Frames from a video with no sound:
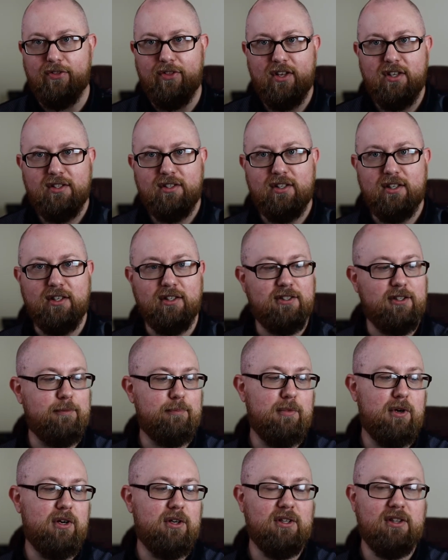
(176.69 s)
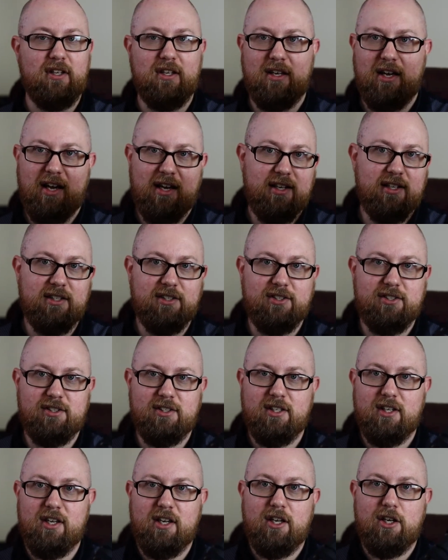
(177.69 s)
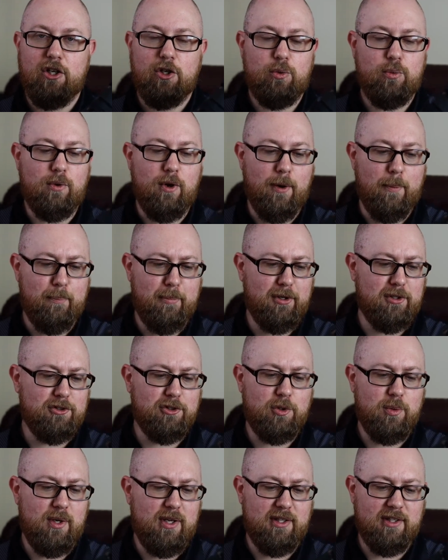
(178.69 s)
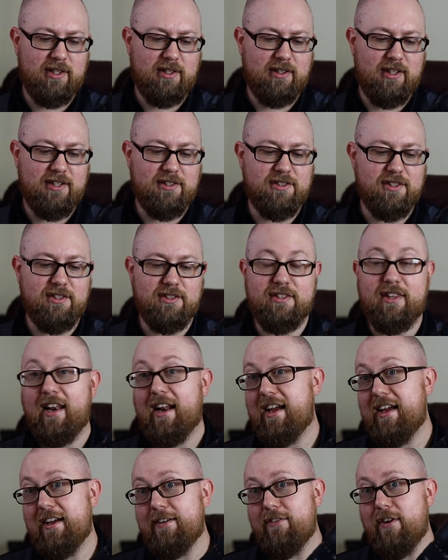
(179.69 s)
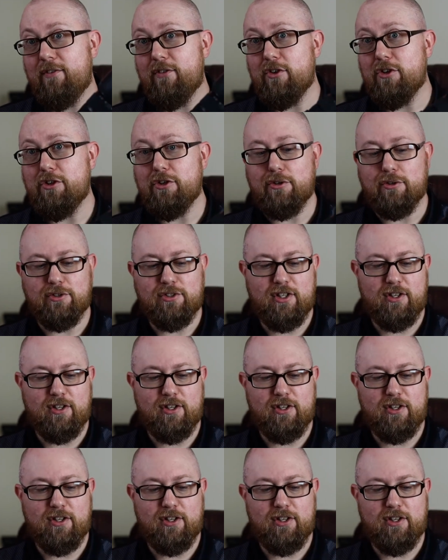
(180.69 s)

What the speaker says: This is among the highest build quality lenses that I have ever used.